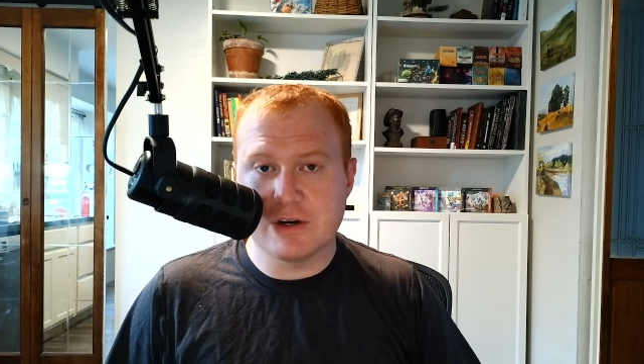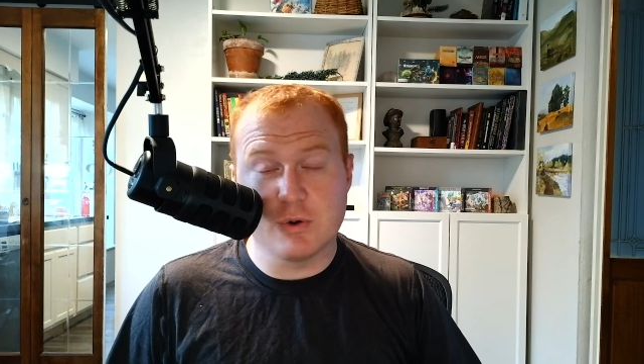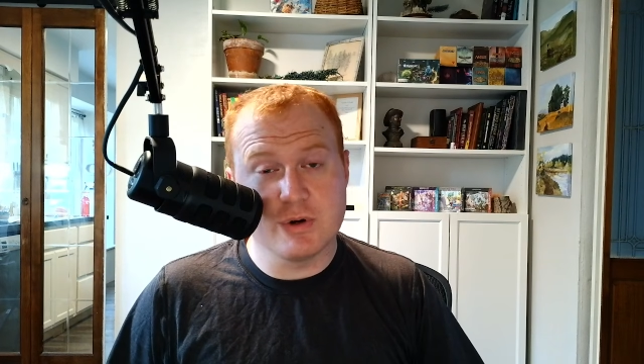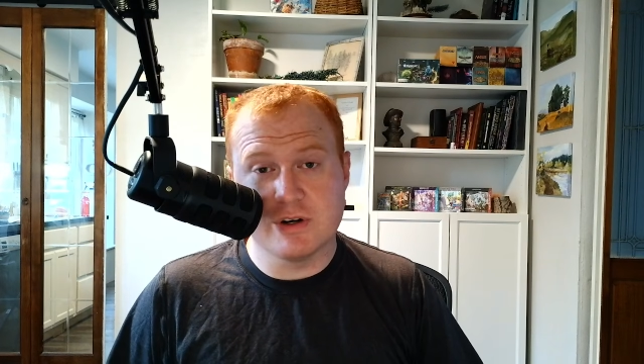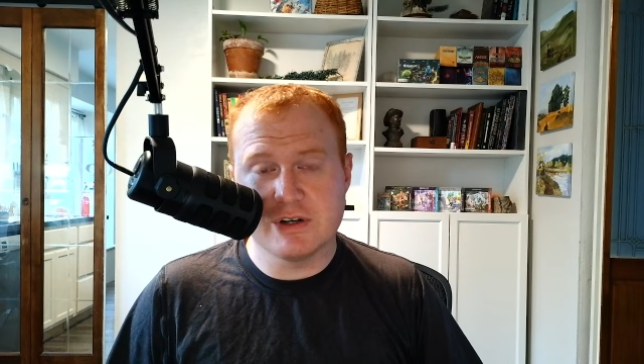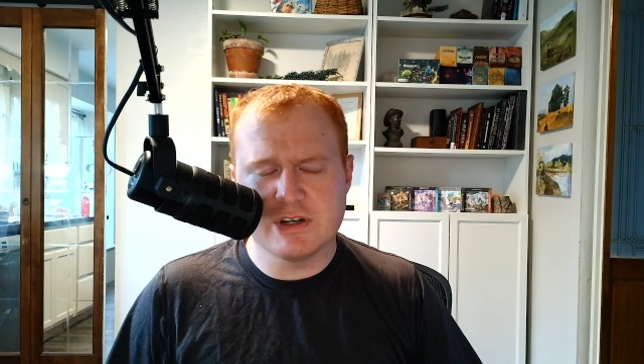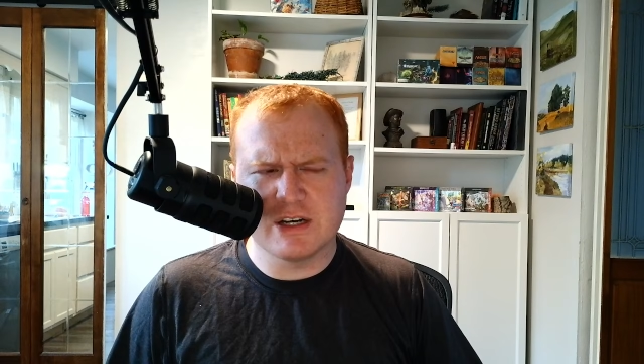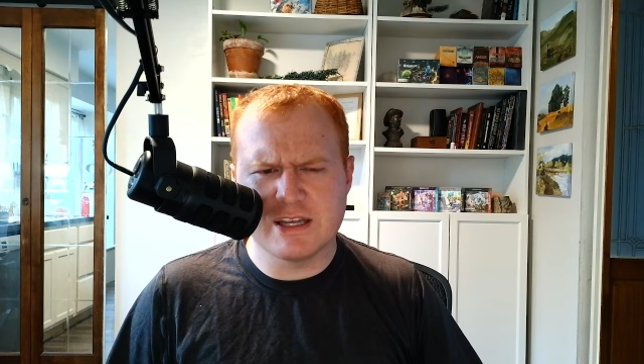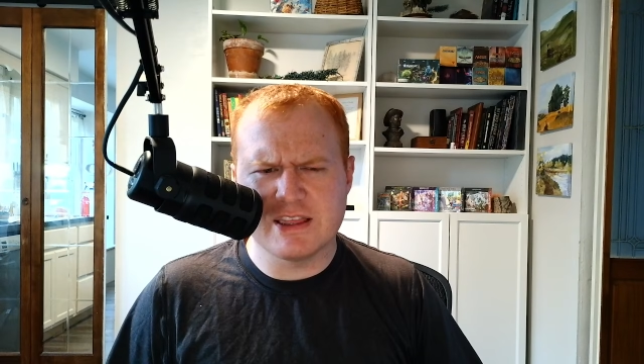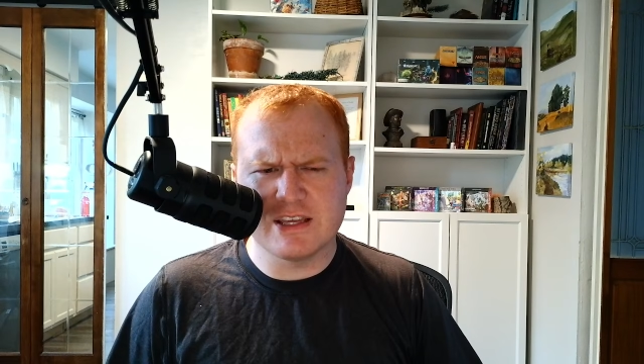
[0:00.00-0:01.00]
or
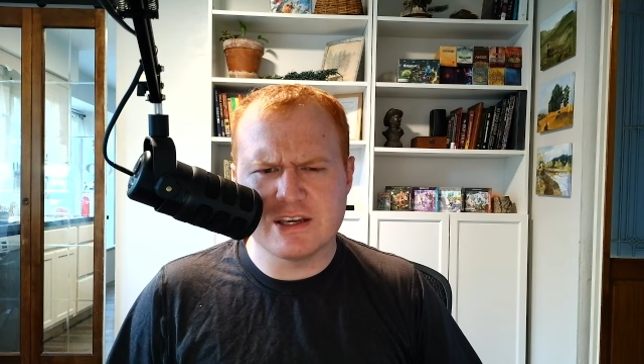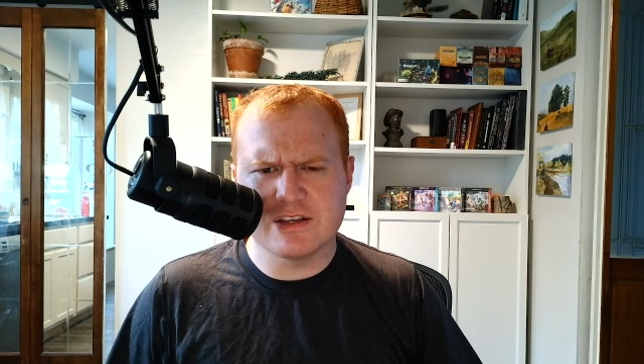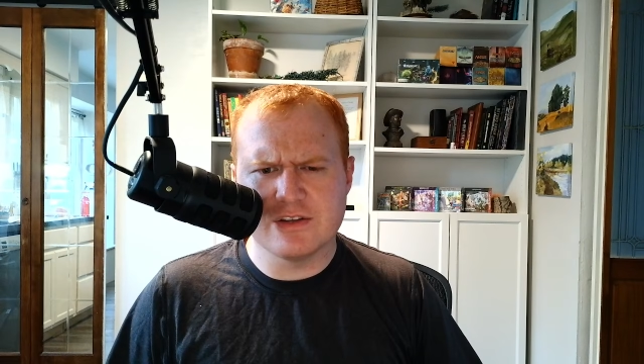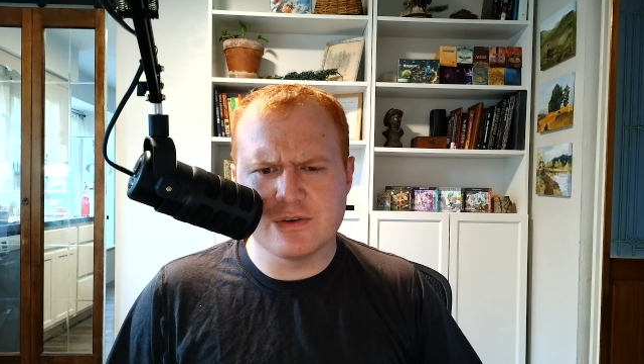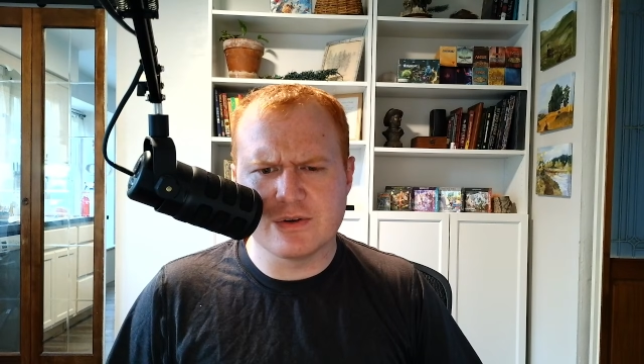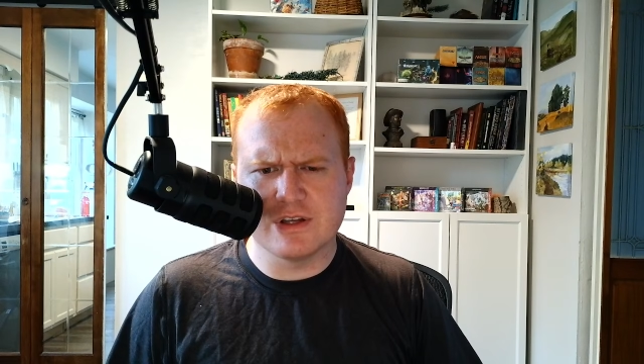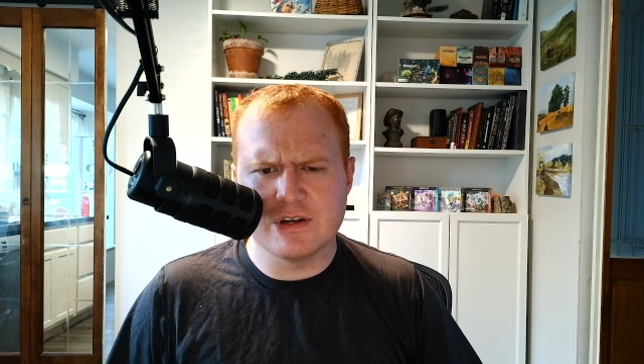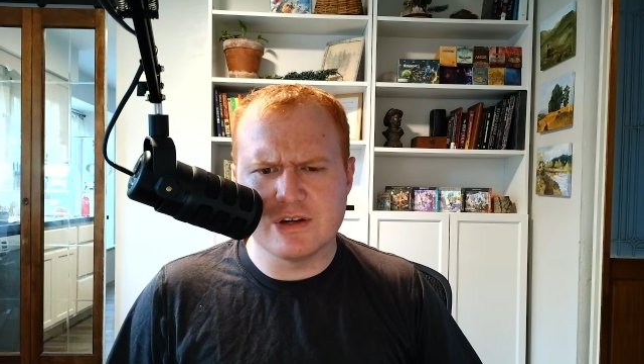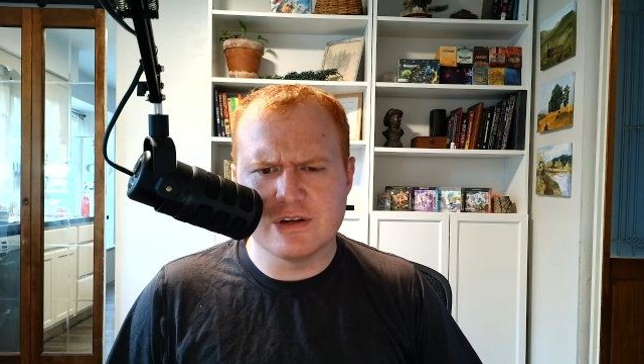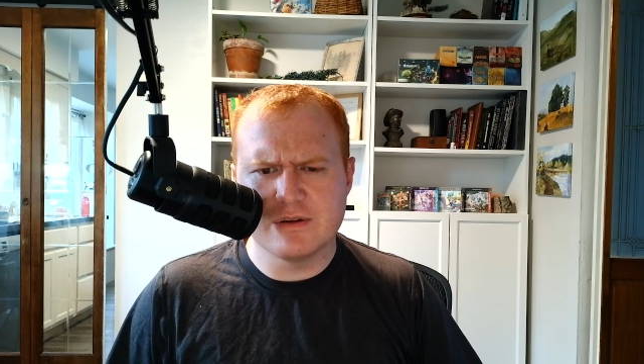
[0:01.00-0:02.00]
I think you
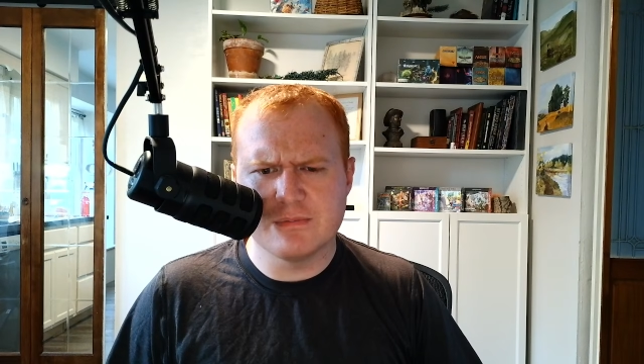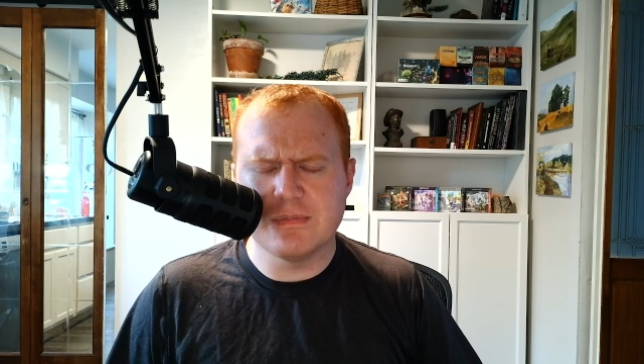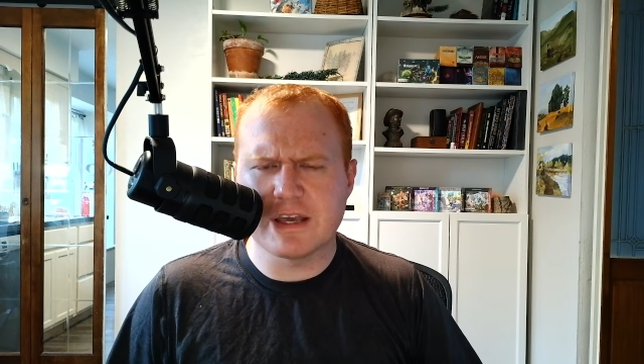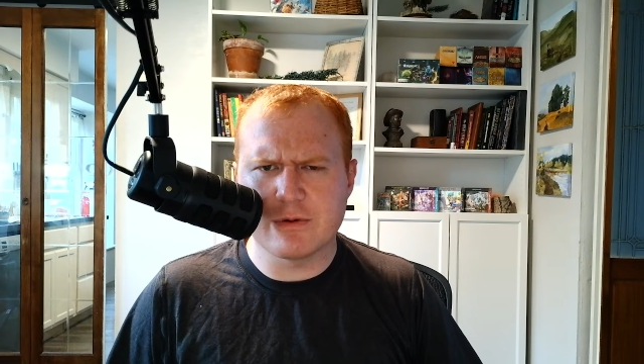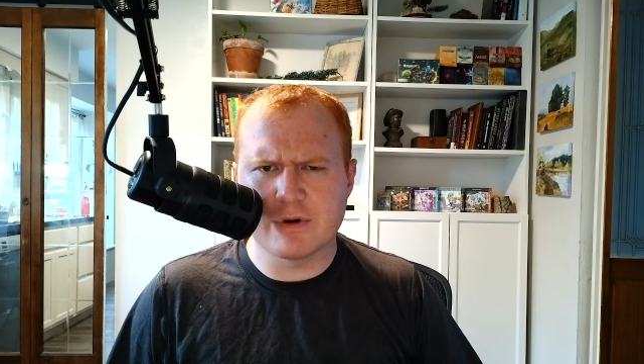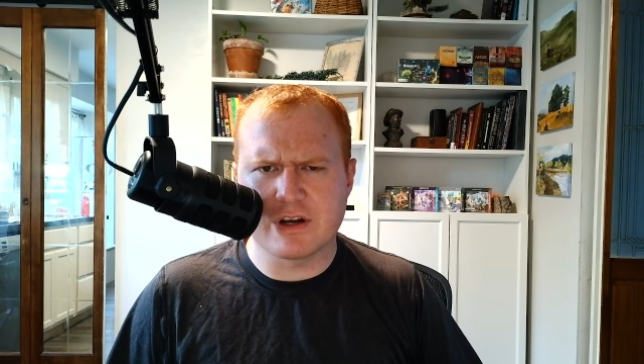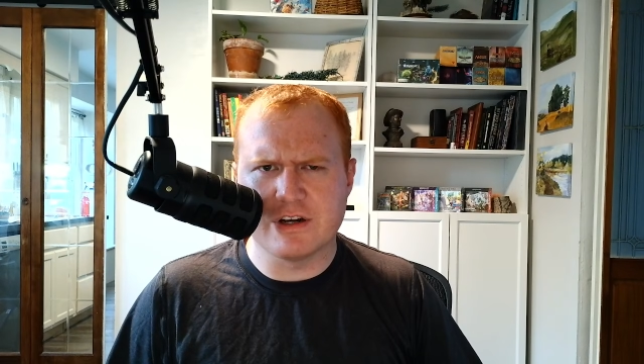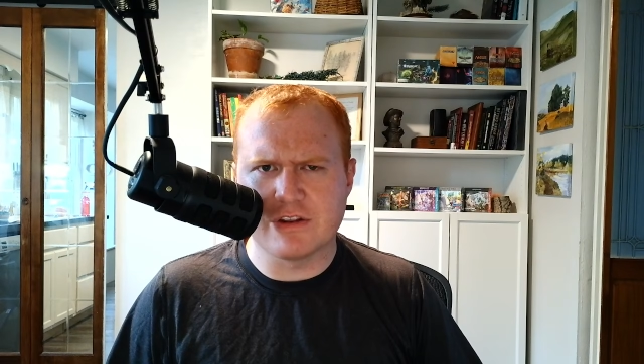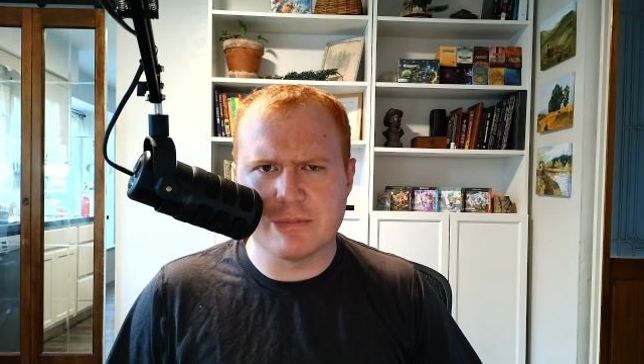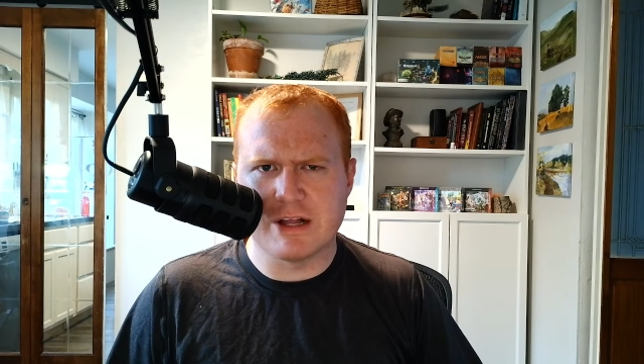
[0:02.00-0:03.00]
can make it work on
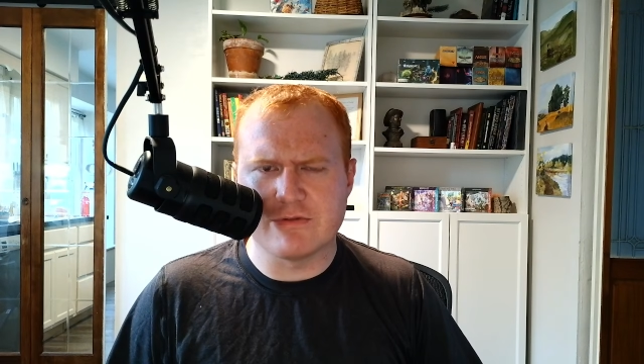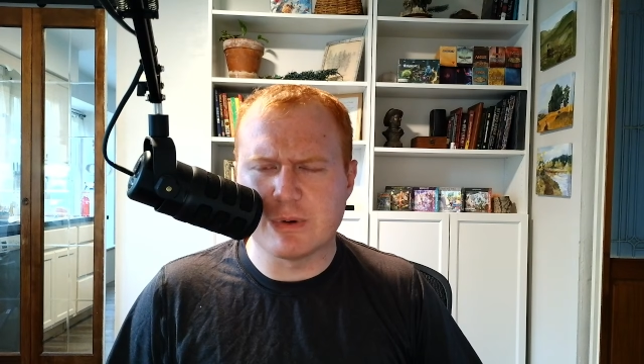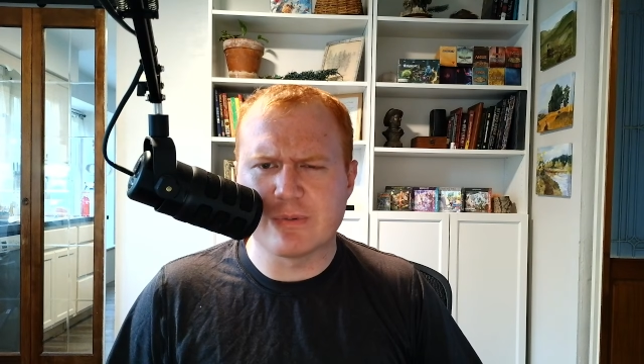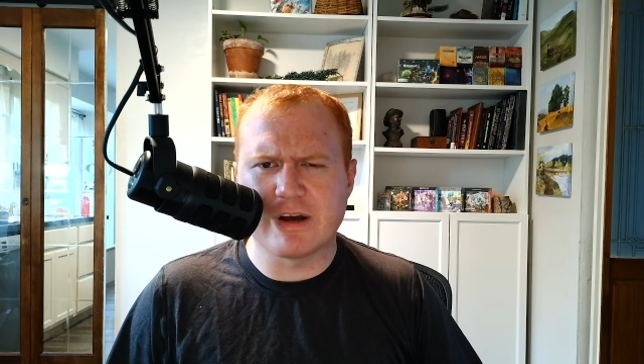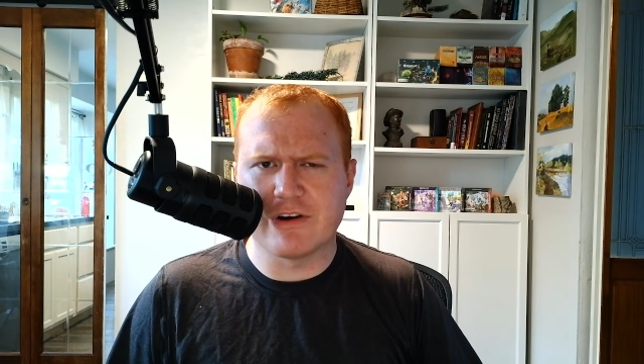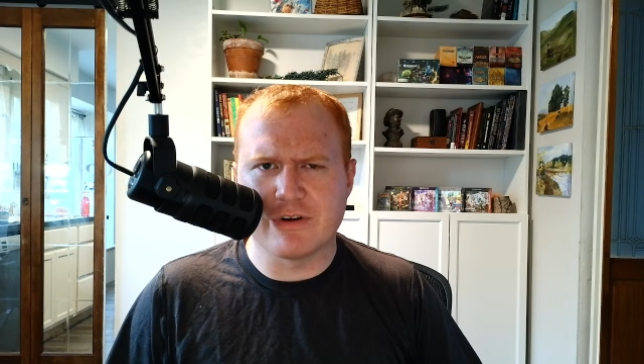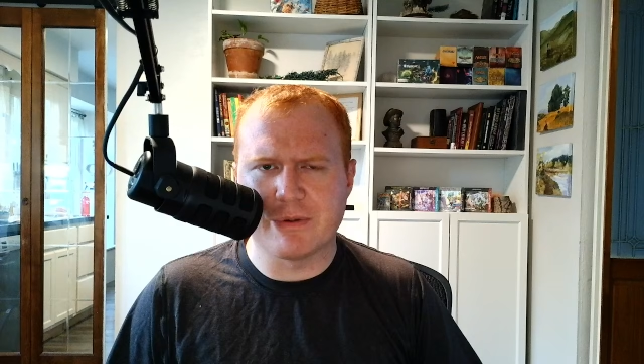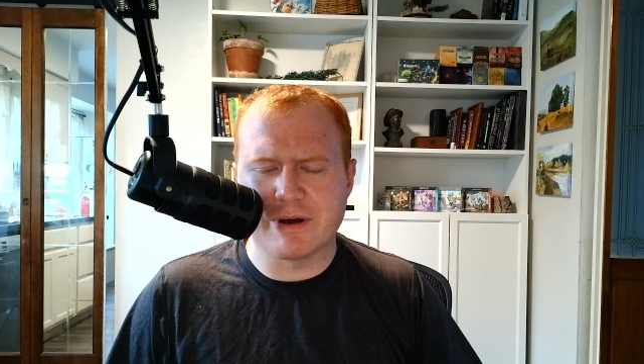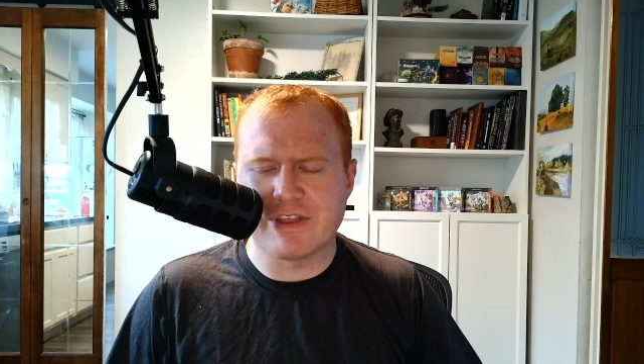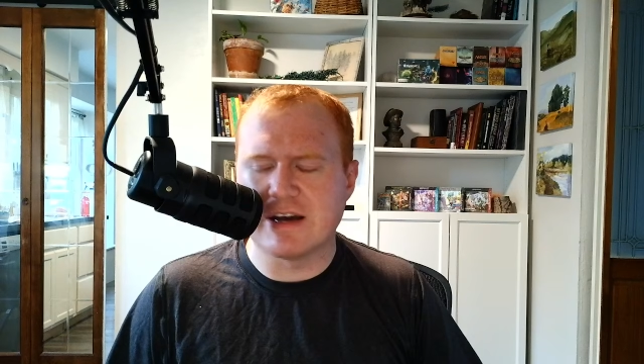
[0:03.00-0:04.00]
other platforms. I don't know
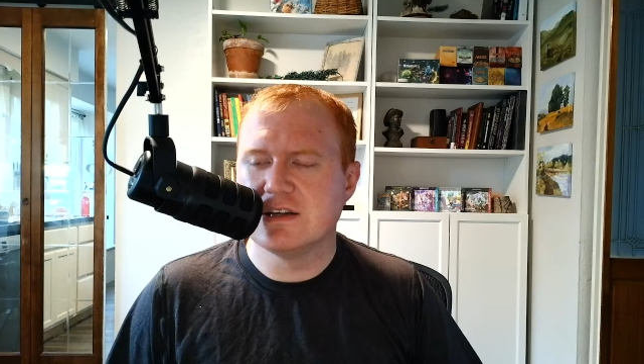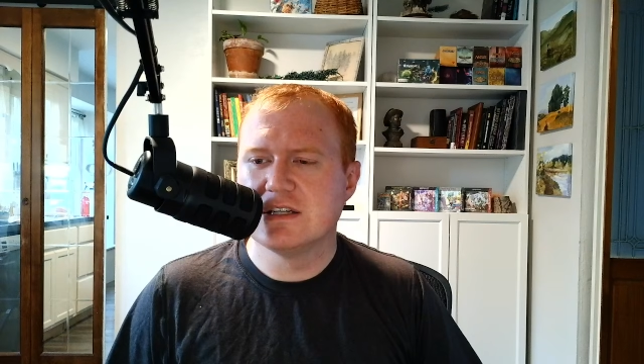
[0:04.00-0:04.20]
about that.